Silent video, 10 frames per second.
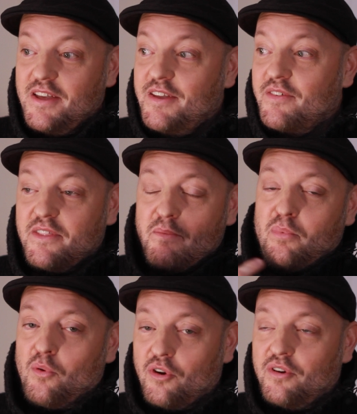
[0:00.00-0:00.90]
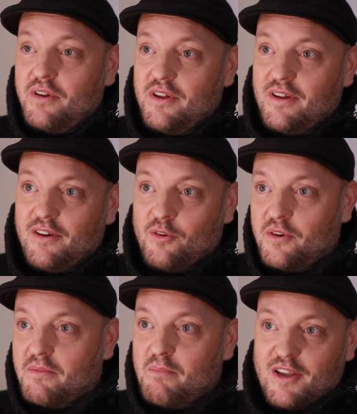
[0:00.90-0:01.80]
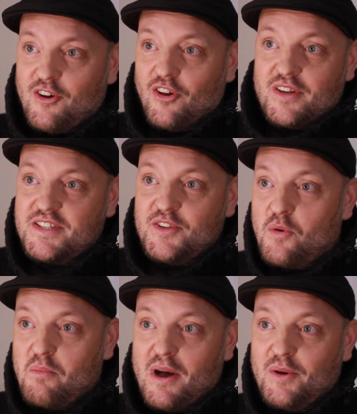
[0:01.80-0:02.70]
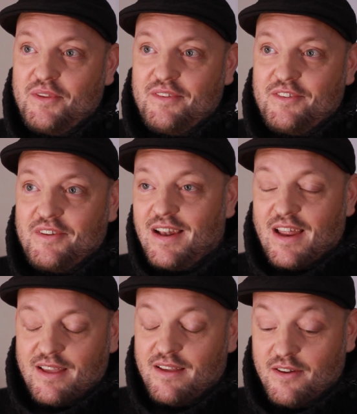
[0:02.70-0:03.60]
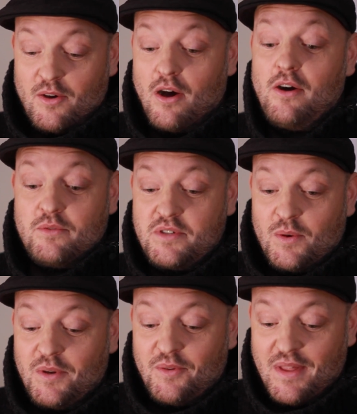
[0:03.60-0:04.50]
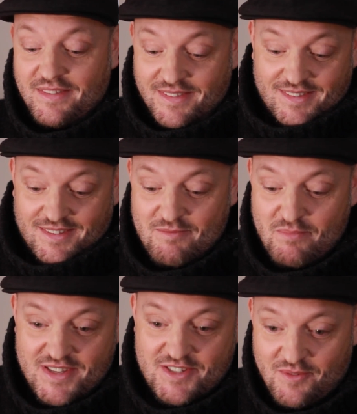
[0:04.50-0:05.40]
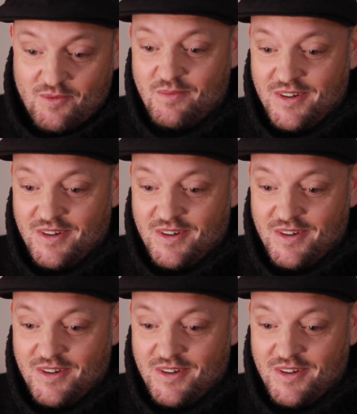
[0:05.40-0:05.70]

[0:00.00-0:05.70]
even the board or my colleagues know about. So they're like, oh, shall we do that piece of